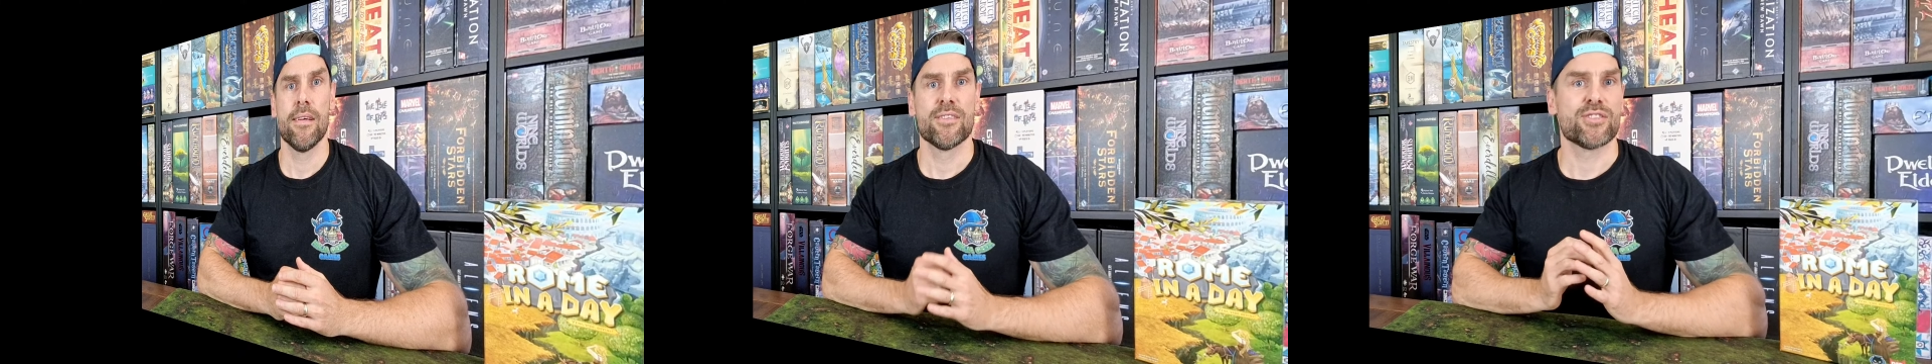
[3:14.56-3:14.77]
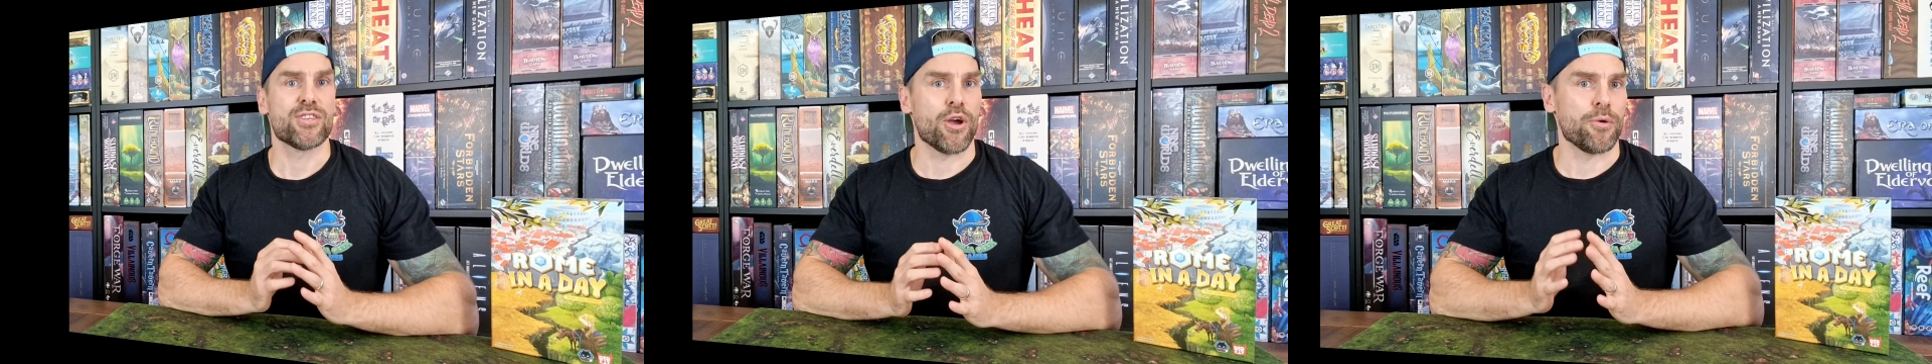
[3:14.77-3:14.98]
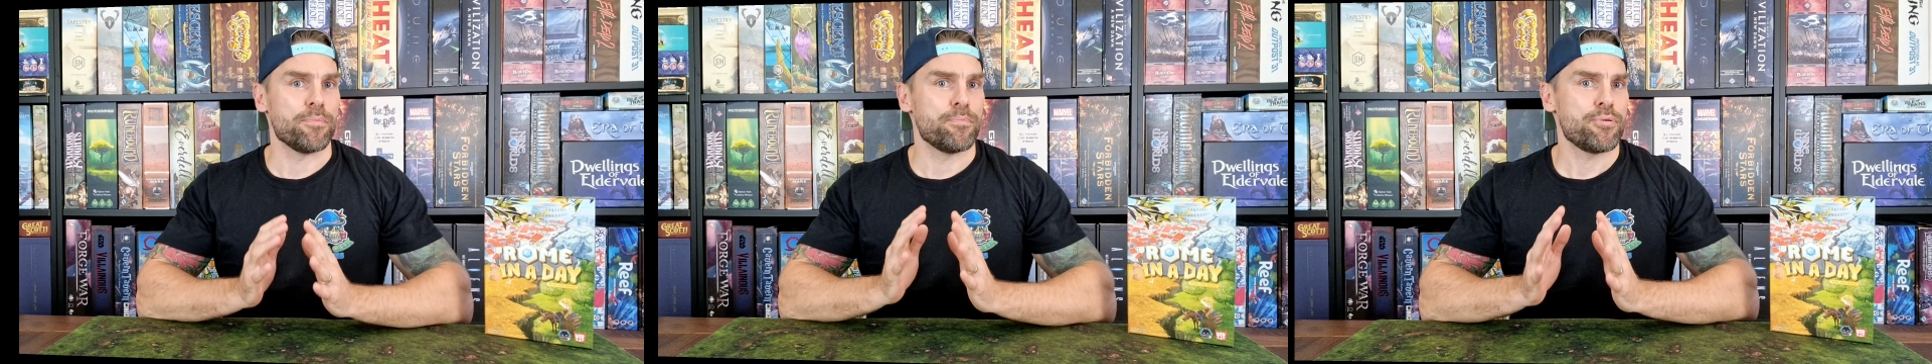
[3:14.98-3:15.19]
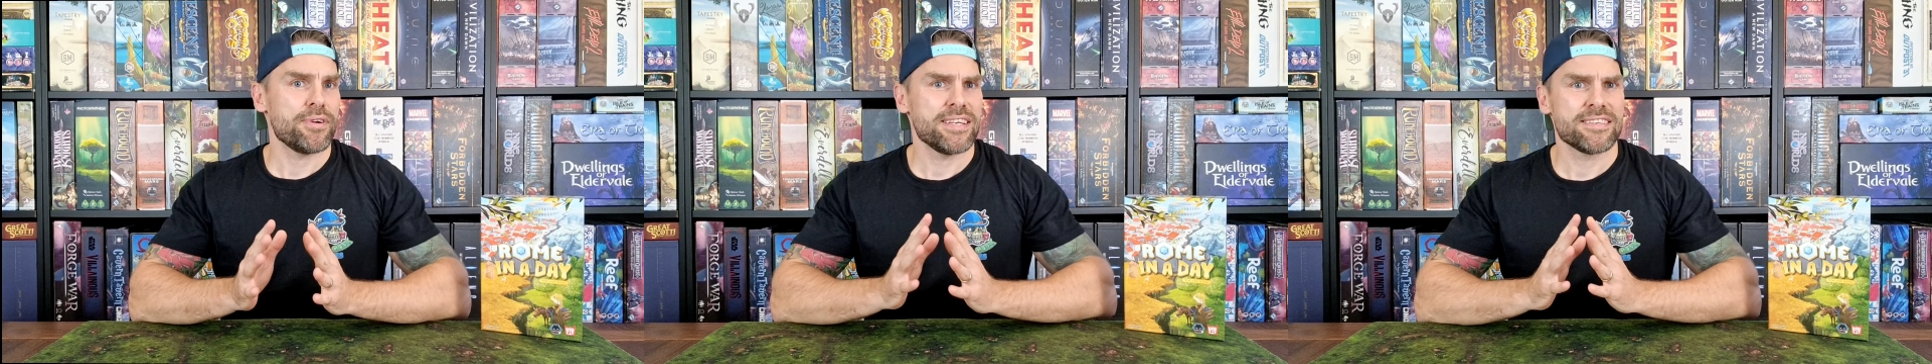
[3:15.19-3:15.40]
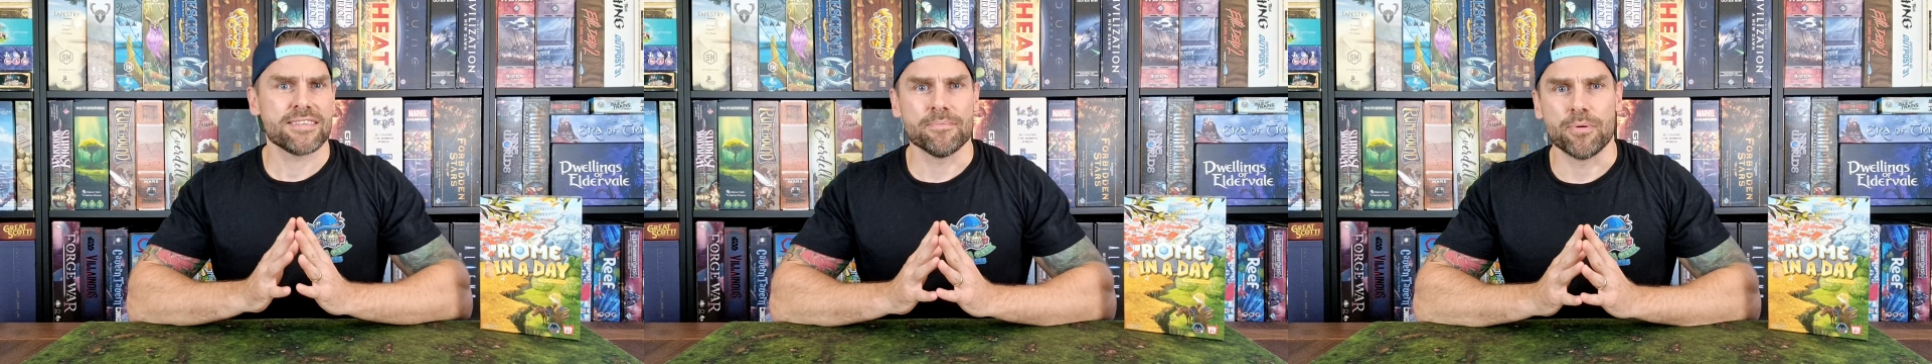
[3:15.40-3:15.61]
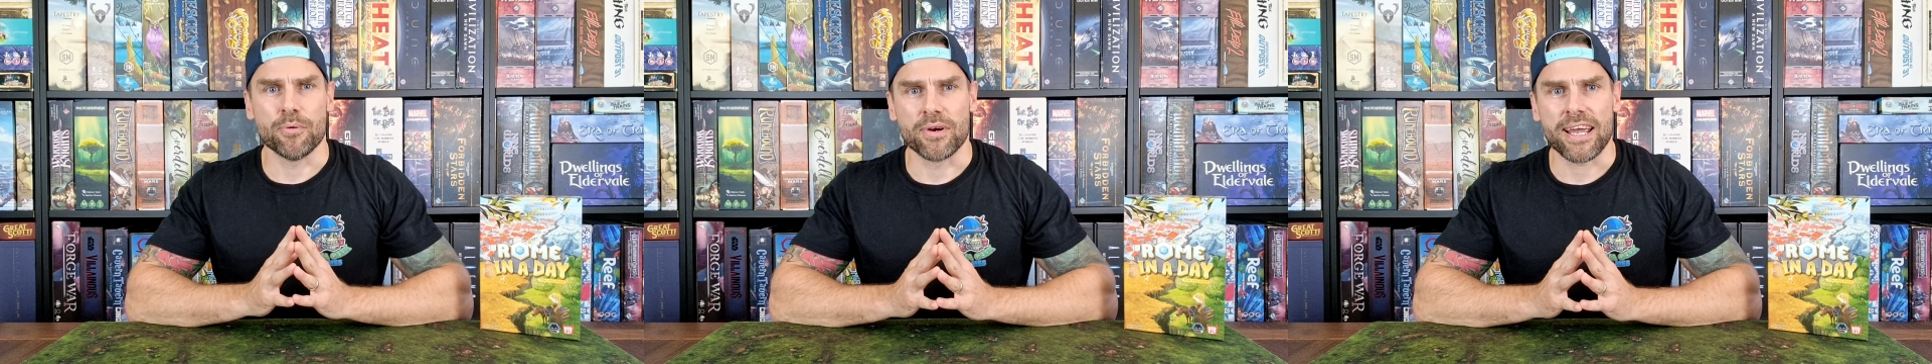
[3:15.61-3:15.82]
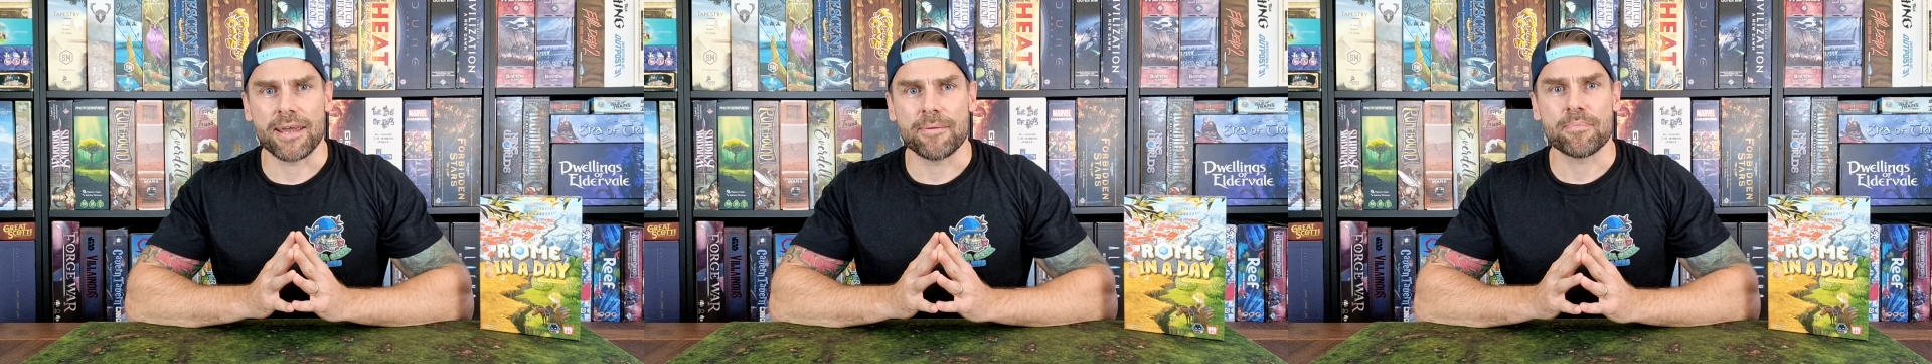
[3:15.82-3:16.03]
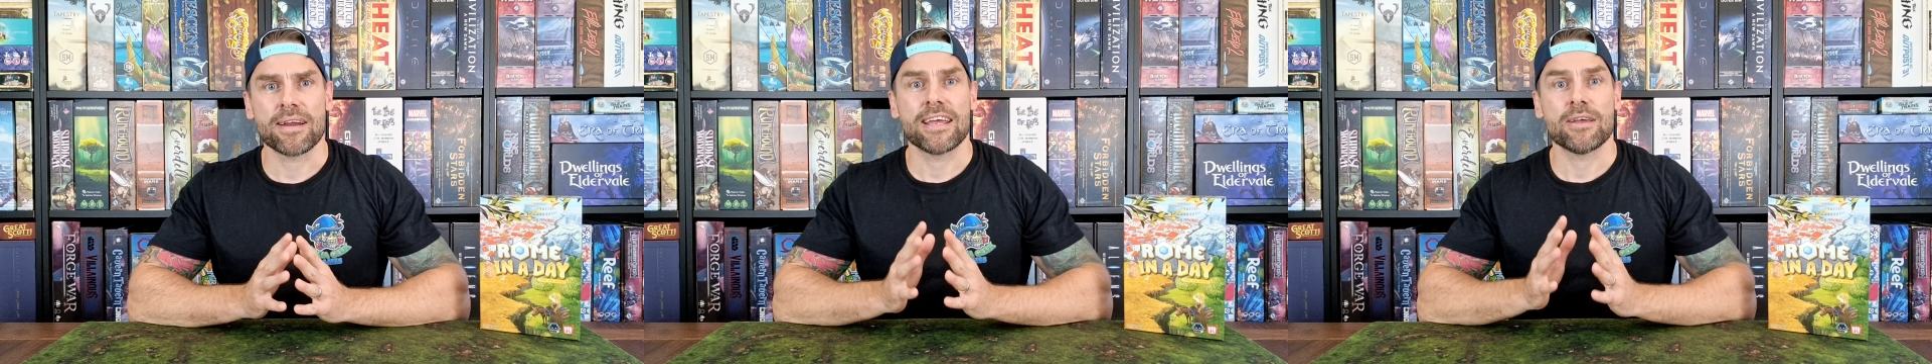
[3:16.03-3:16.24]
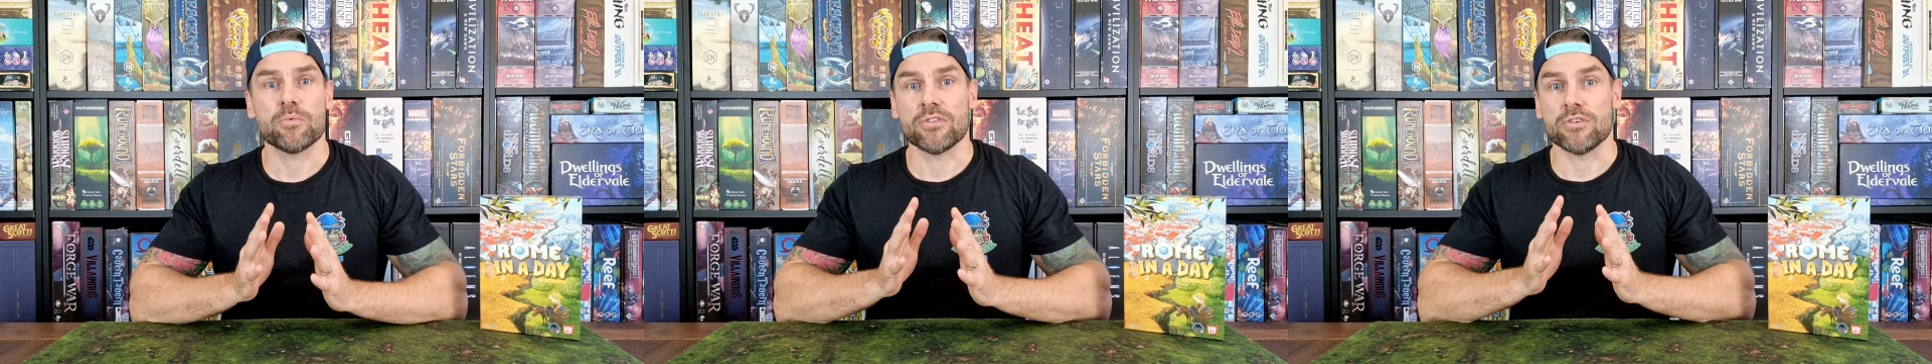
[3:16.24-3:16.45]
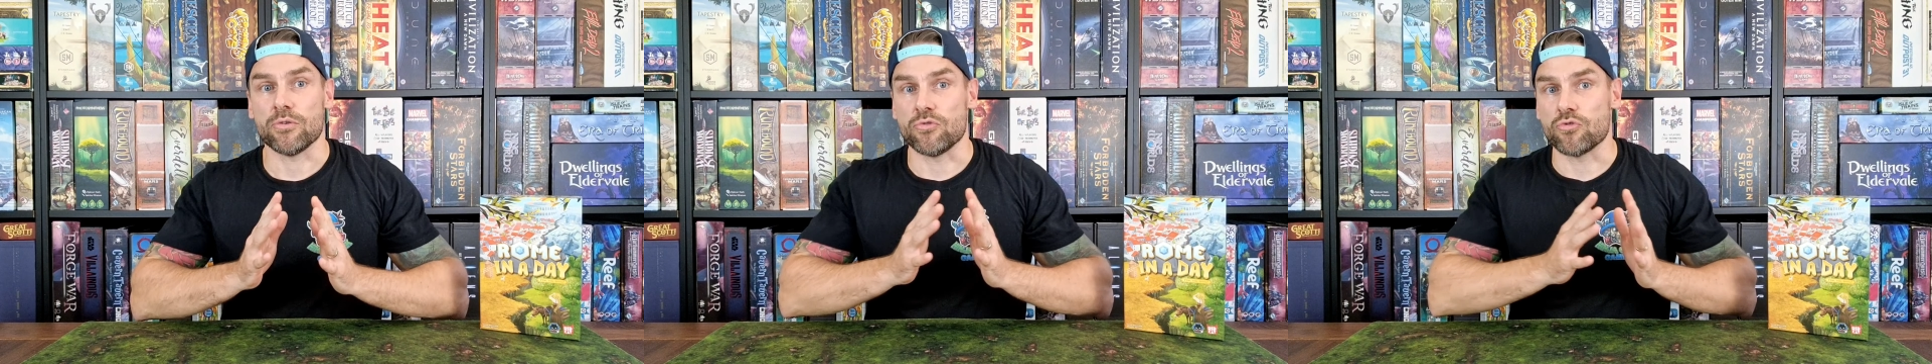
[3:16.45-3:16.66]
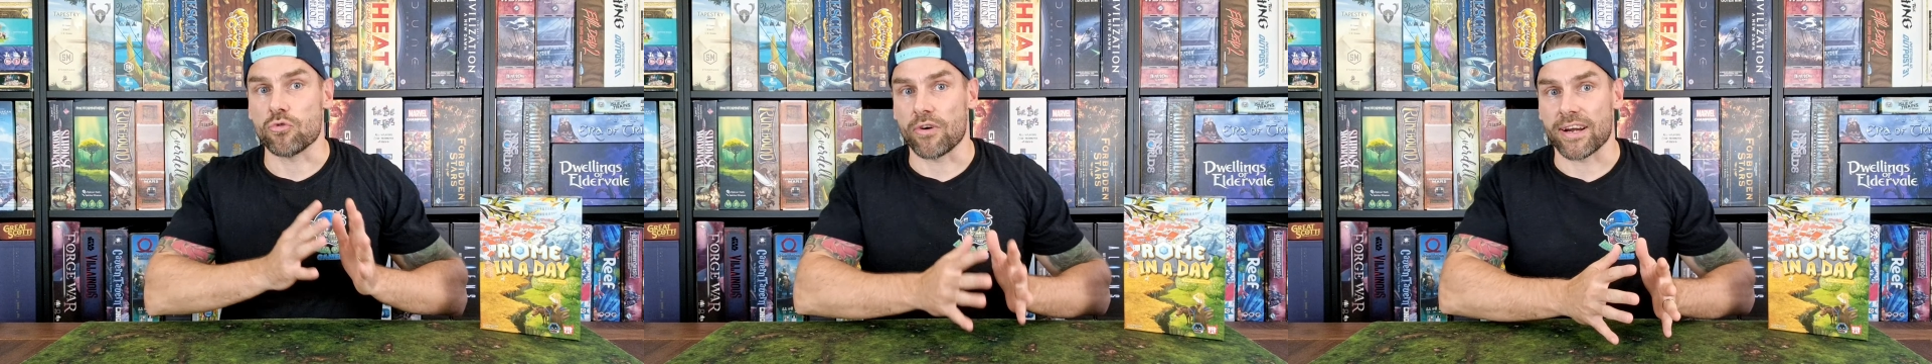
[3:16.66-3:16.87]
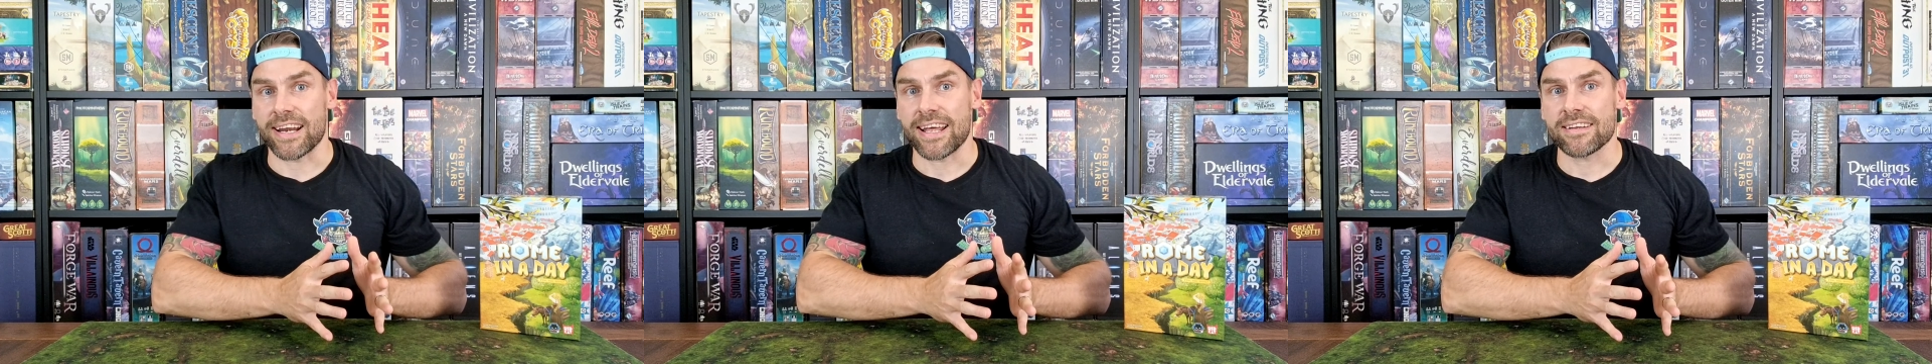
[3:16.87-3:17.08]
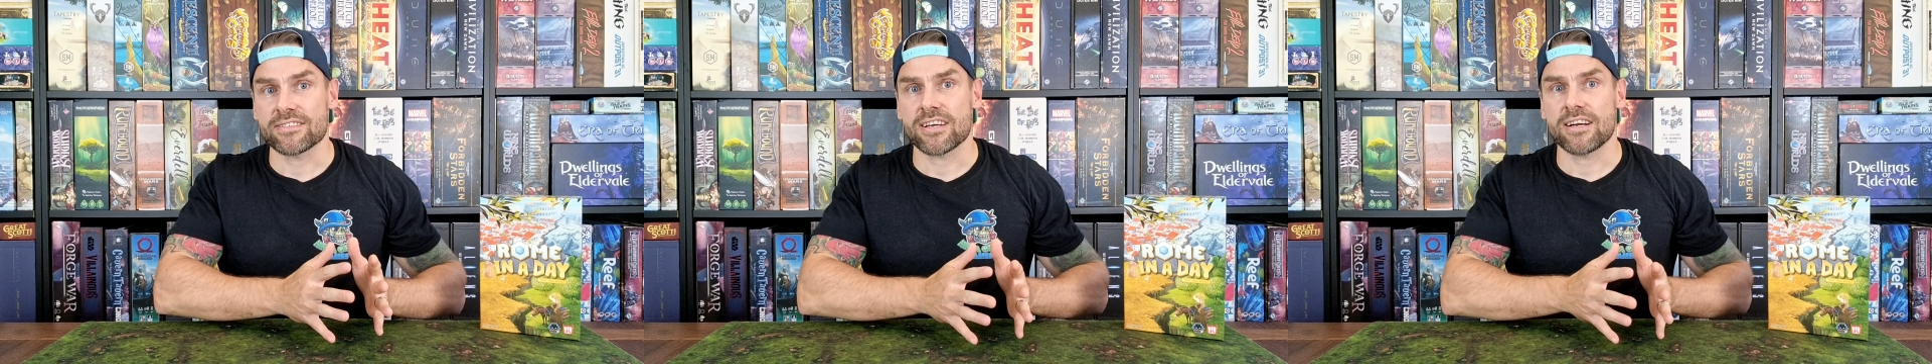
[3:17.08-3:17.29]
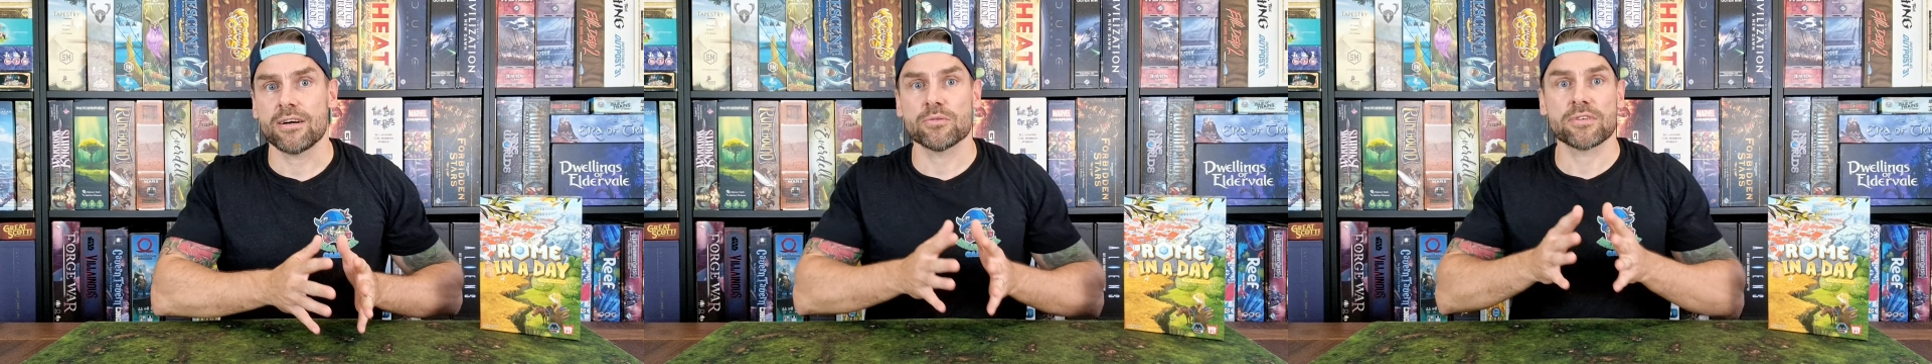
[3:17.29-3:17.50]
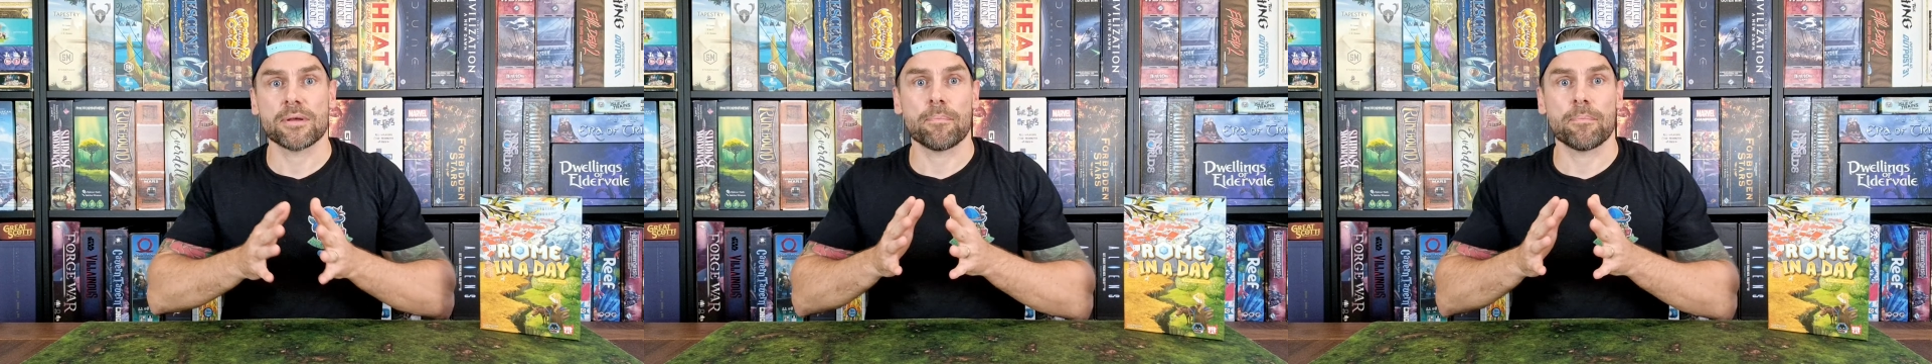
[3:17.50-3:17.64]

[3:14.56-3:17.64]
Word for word: So, pretty simple gameplay with you drawing land tiles,